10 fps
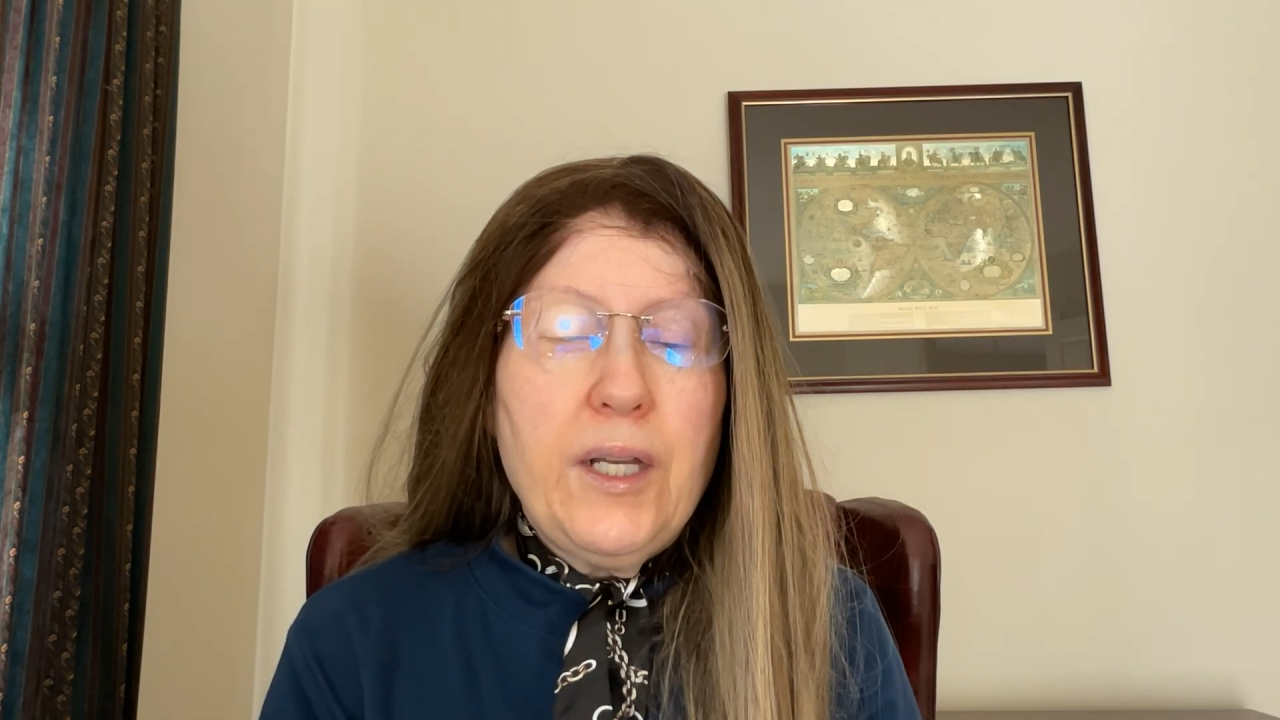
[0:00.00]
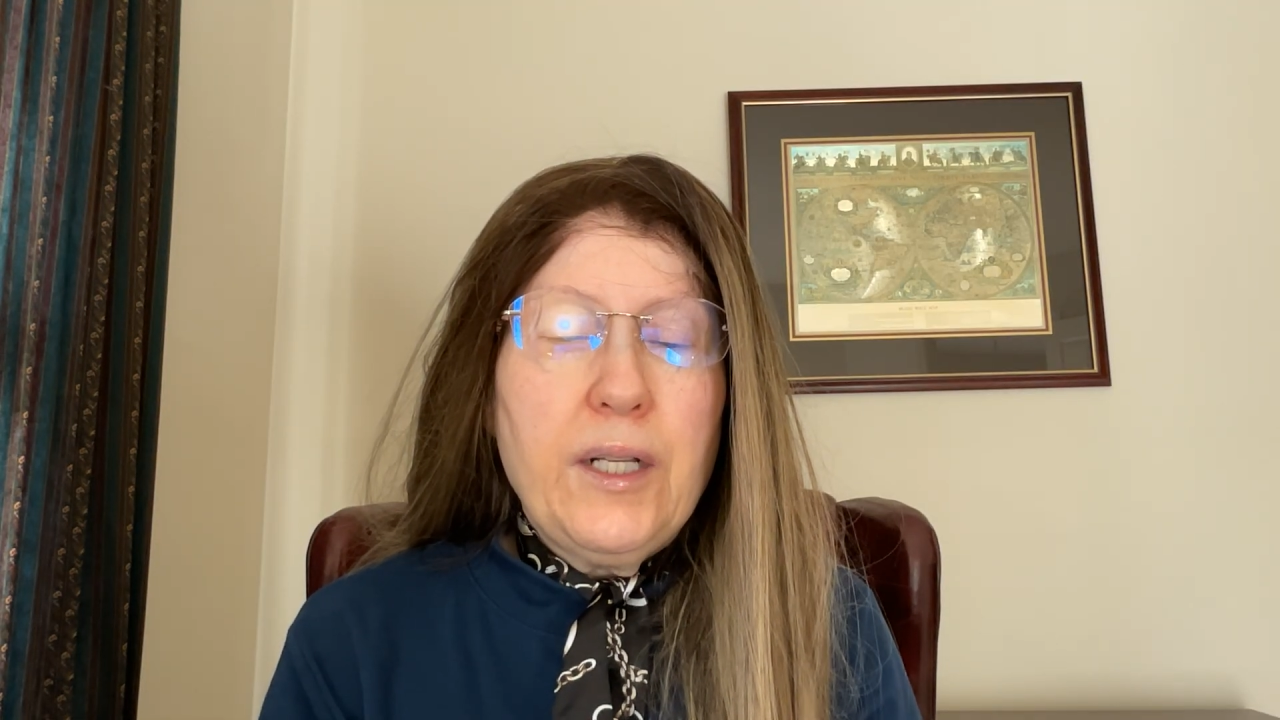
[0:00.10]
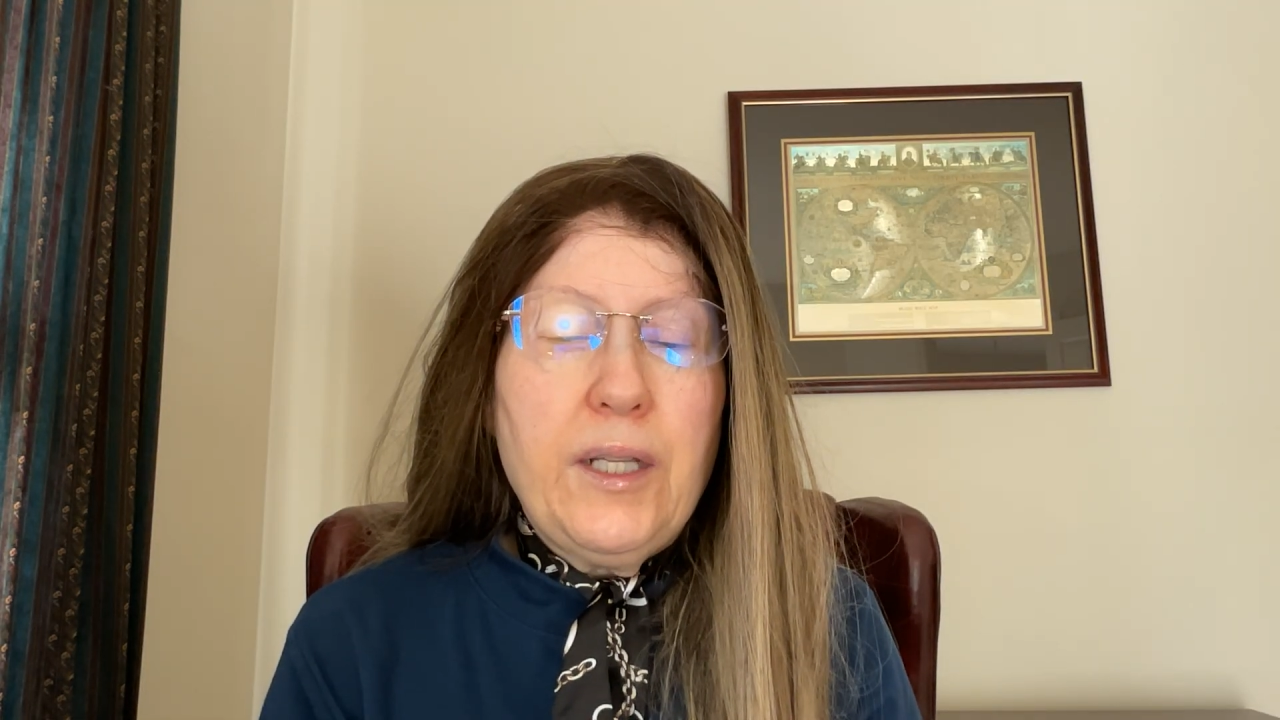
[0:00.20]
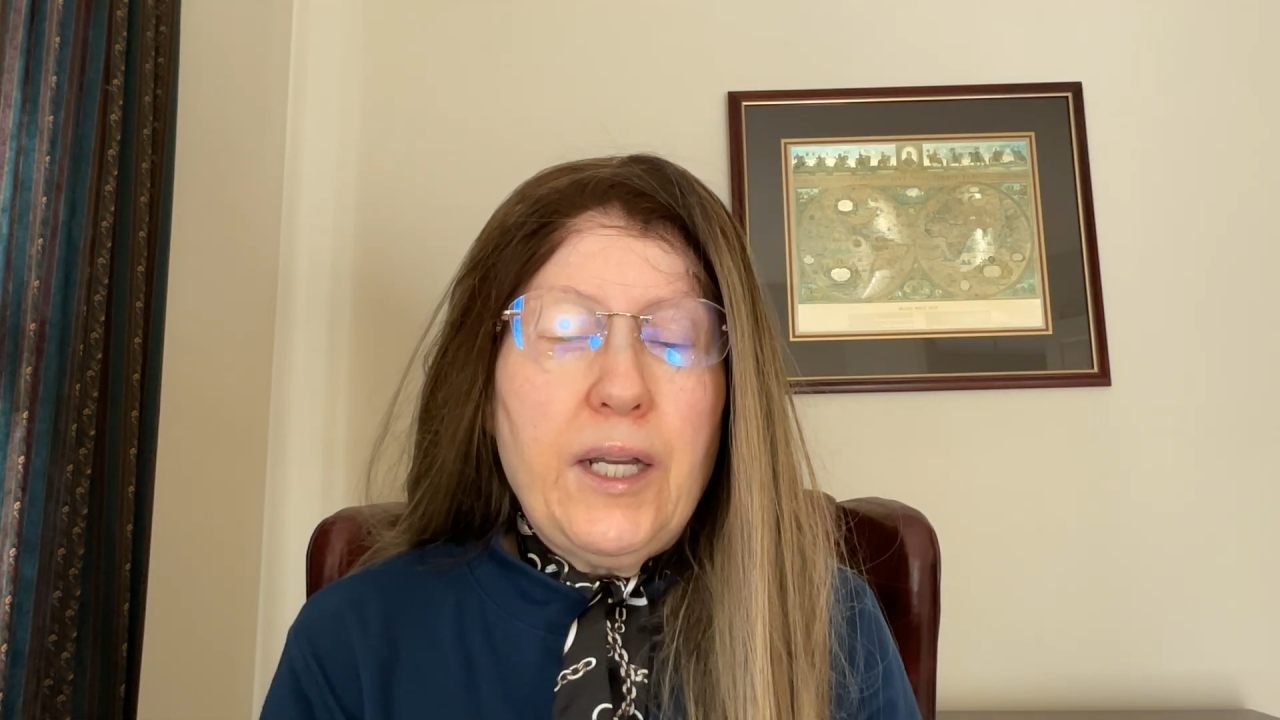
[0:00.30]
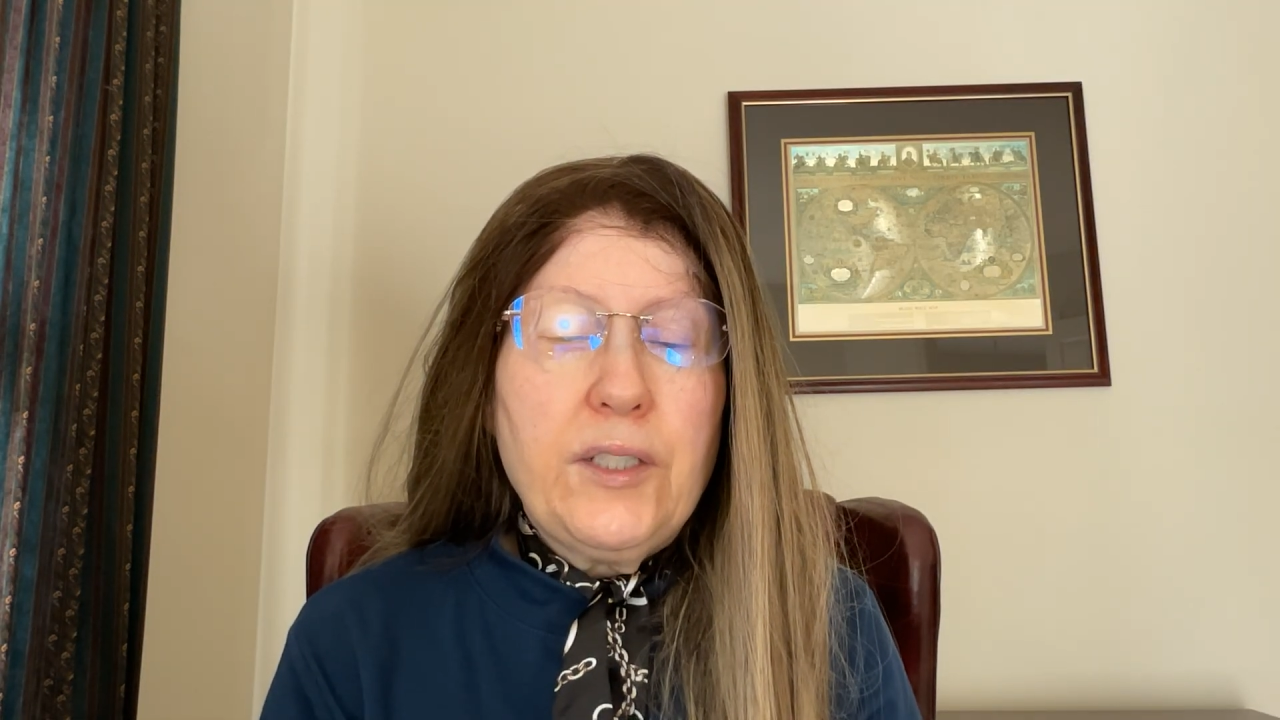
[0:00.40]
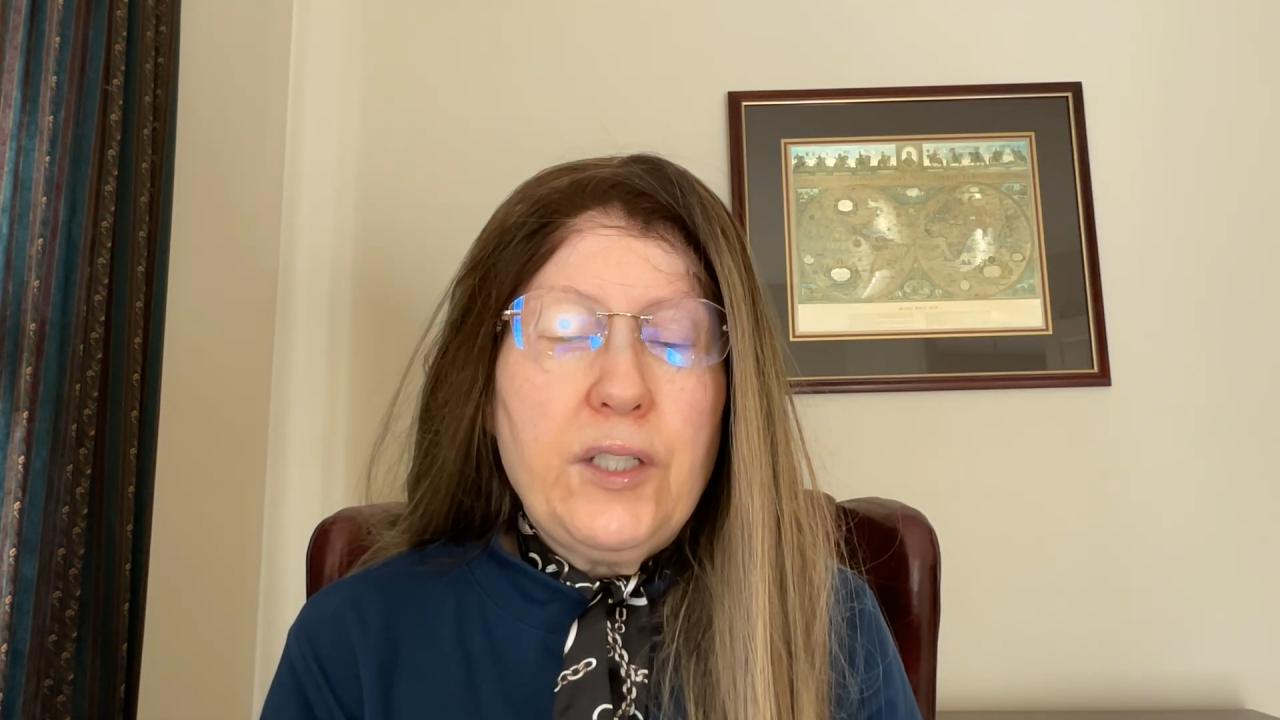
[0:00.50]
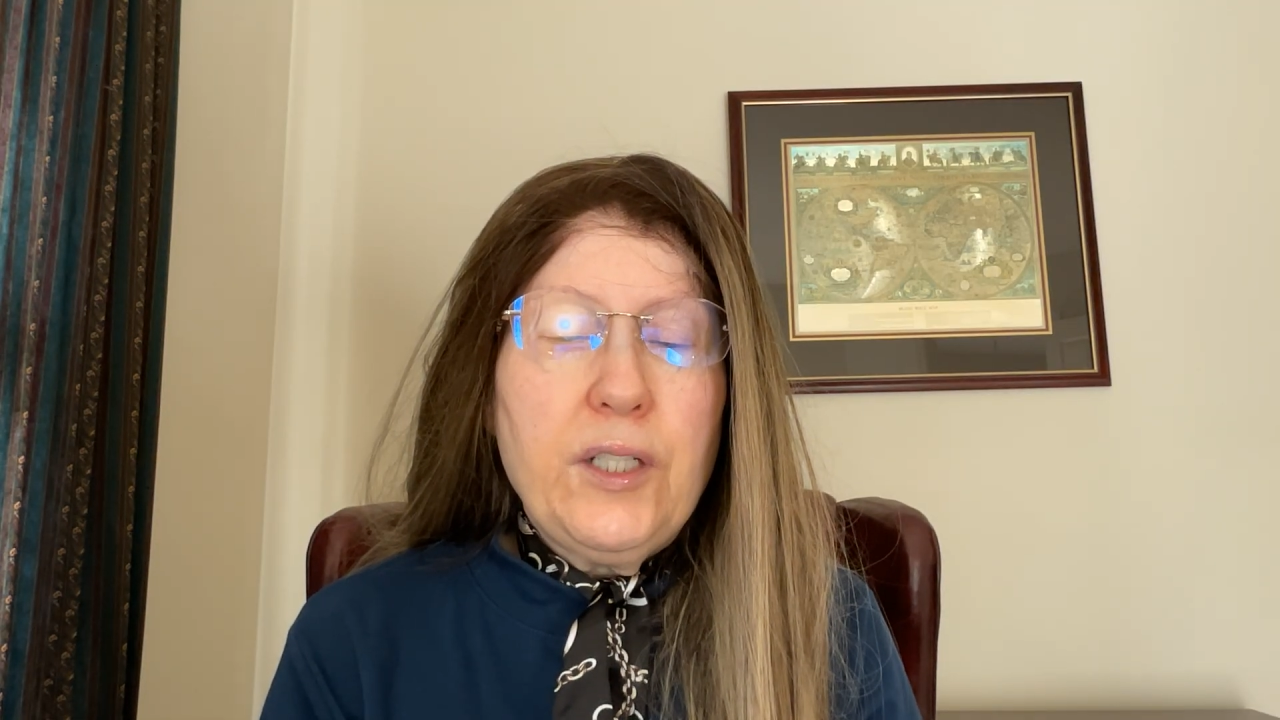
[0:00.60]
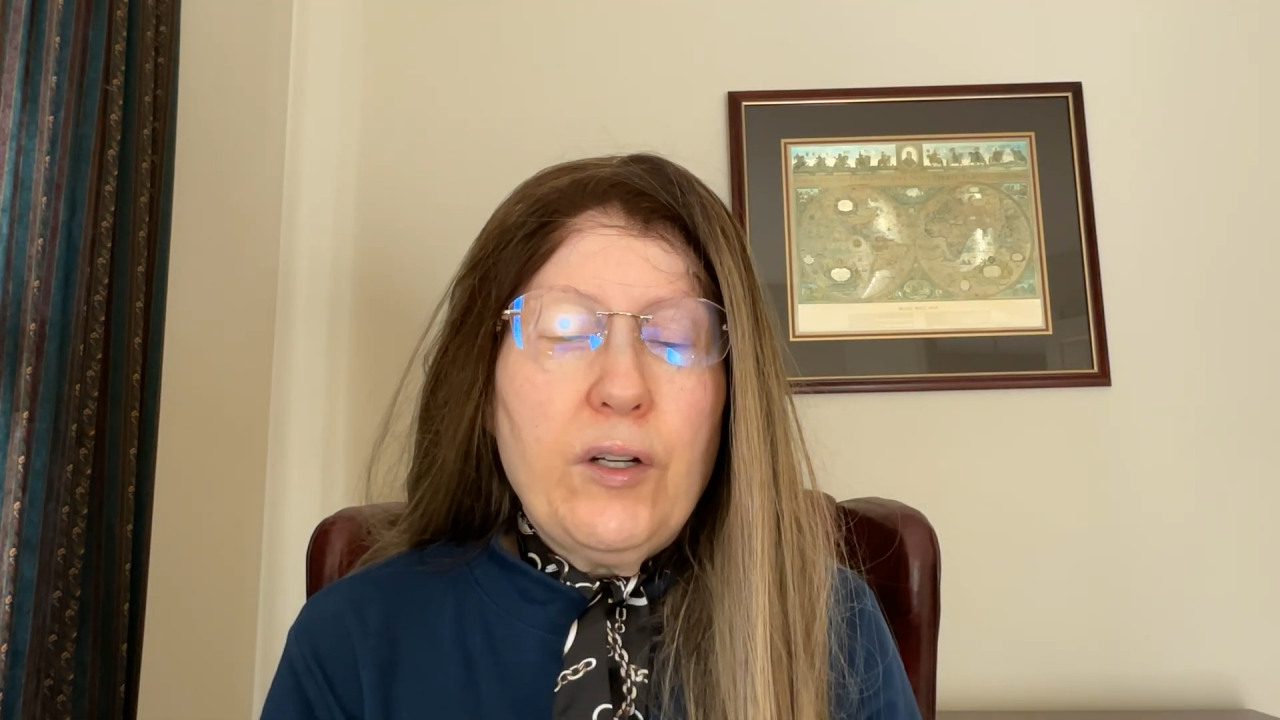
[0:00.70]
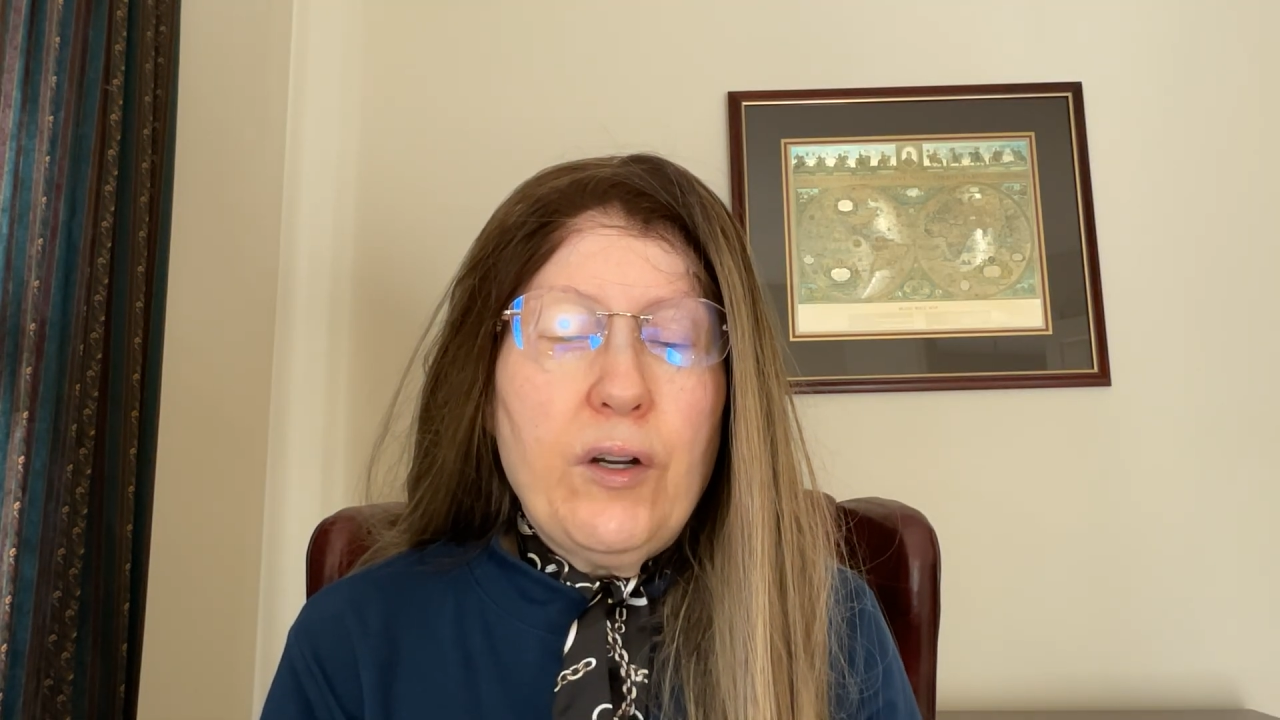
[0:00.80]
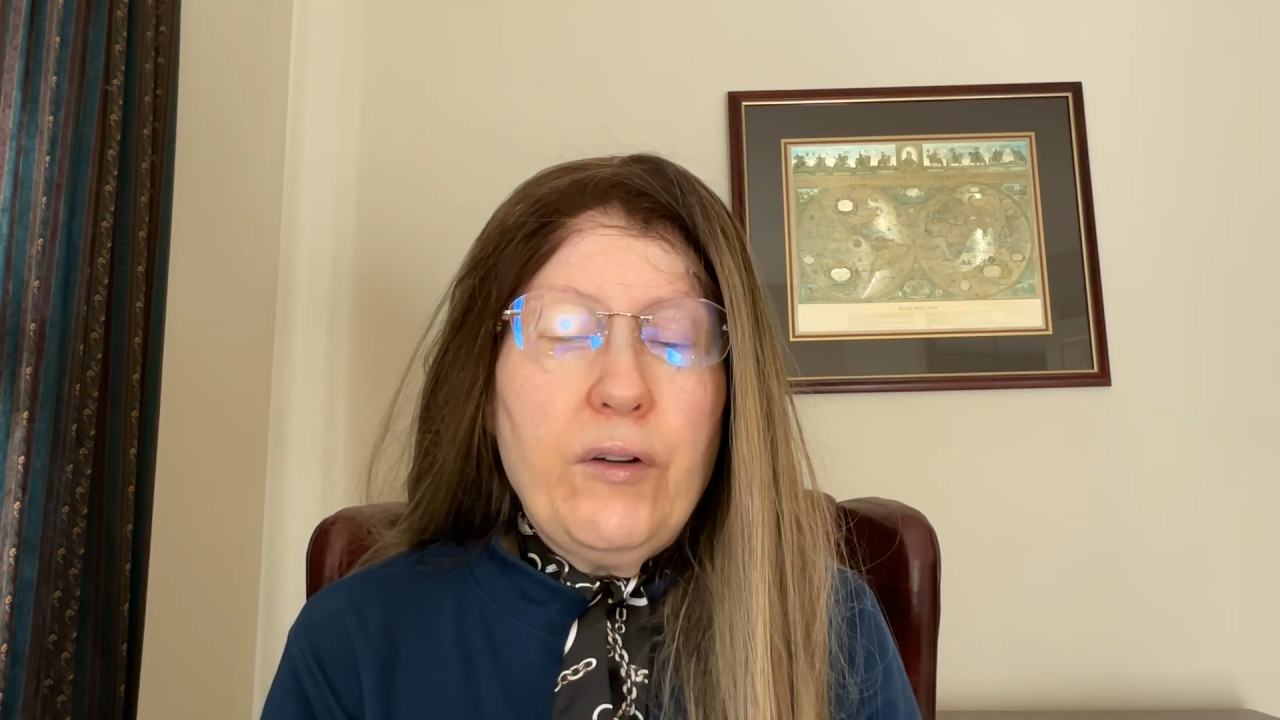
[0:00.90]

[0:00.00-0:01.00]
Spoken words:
Clashing or